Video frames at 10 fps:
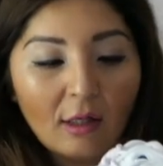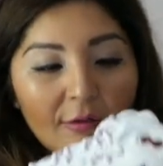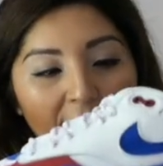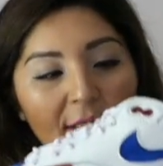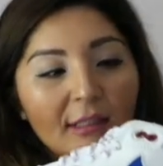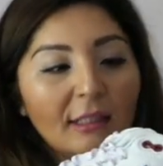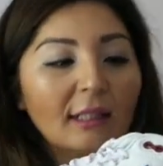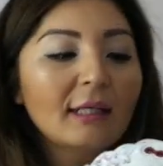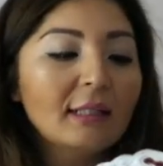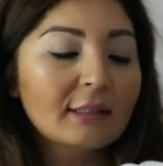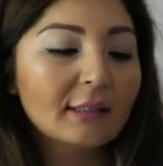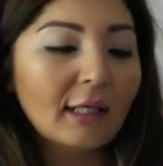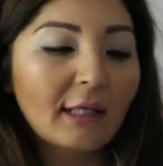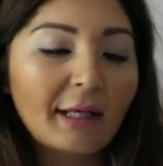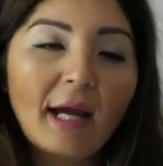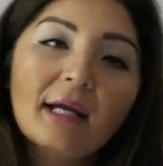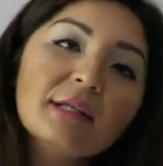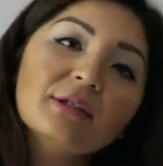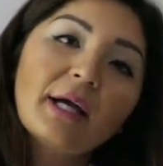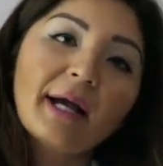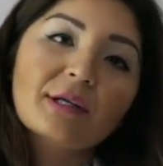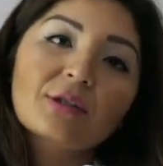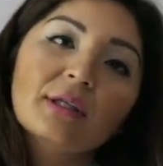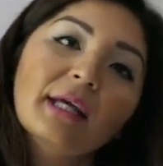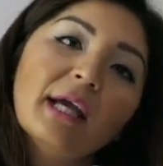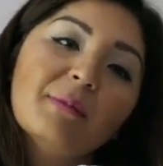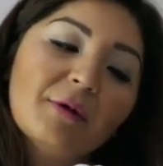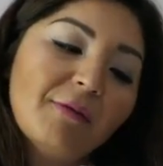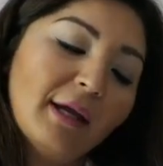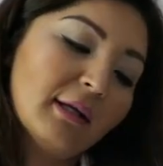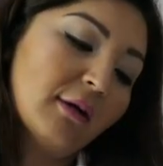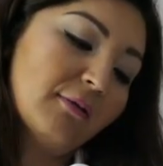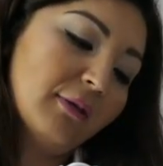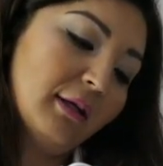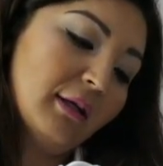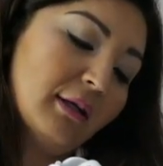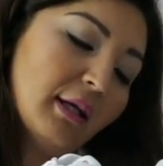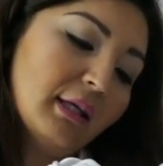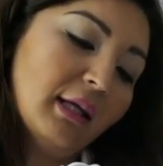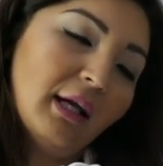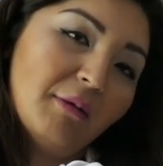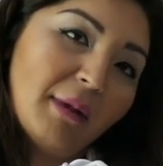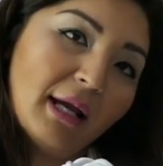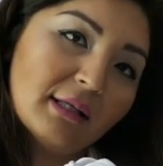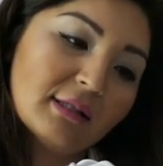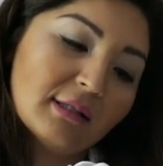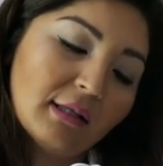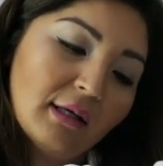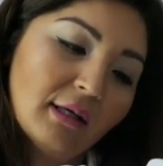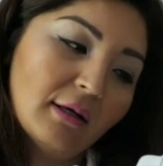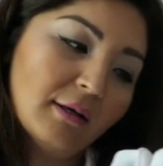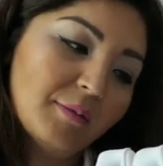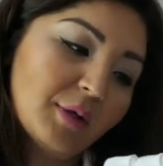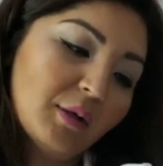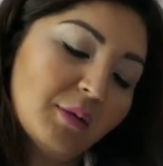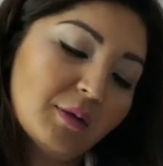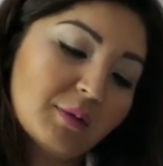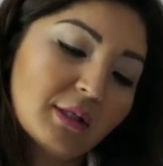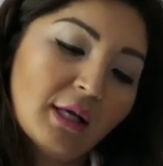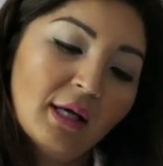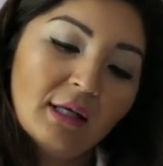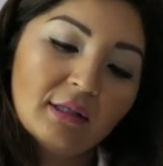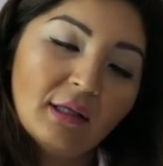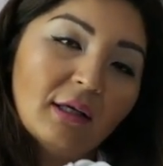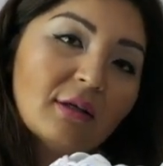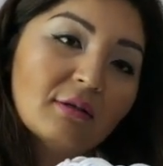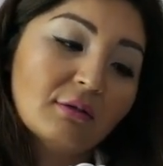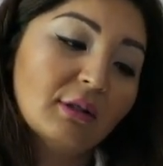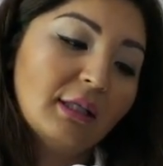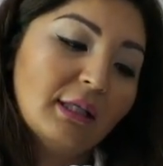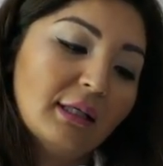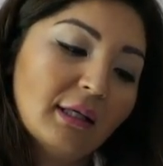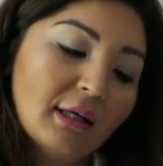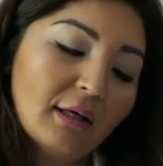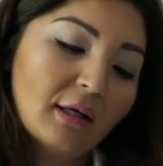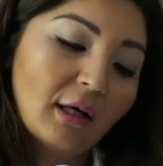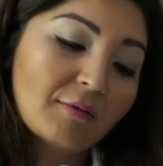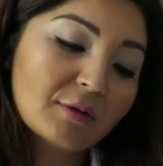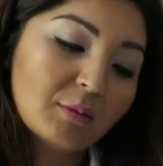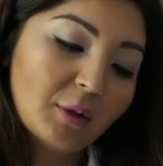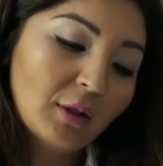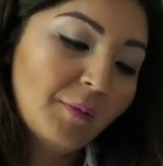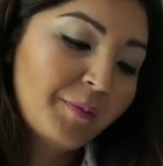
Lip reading: are very light, and I actually am a fan of the Nike Air Max premiums. They are really comfortable